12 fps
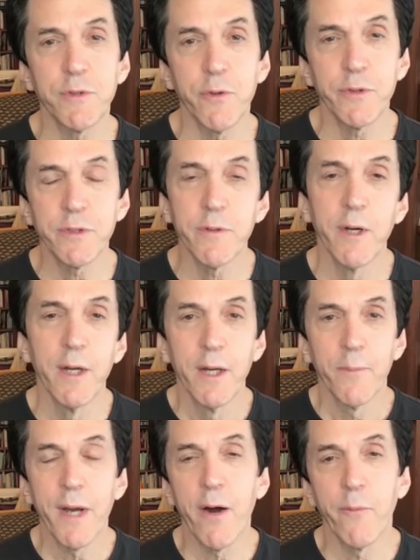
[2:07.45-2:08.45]
So it's a
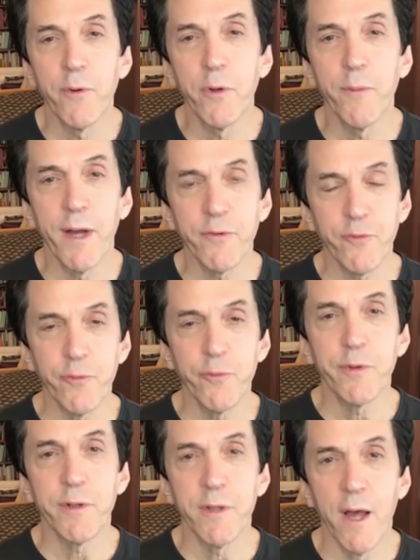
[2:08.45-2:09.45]
parable about
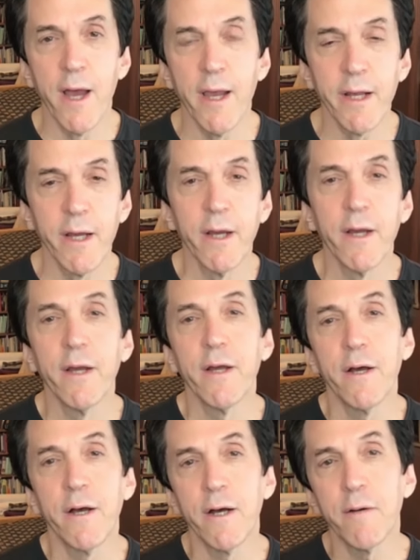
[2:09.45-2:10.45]
truth and lying
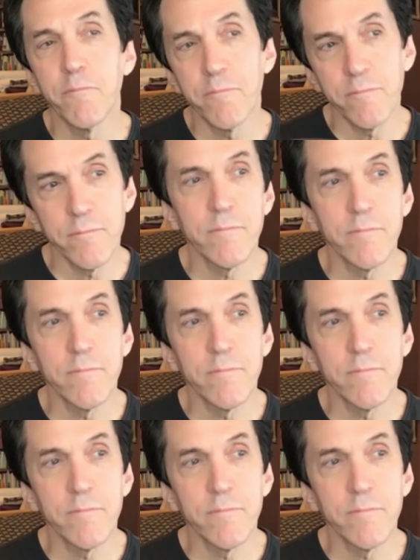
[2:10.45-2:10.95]
um,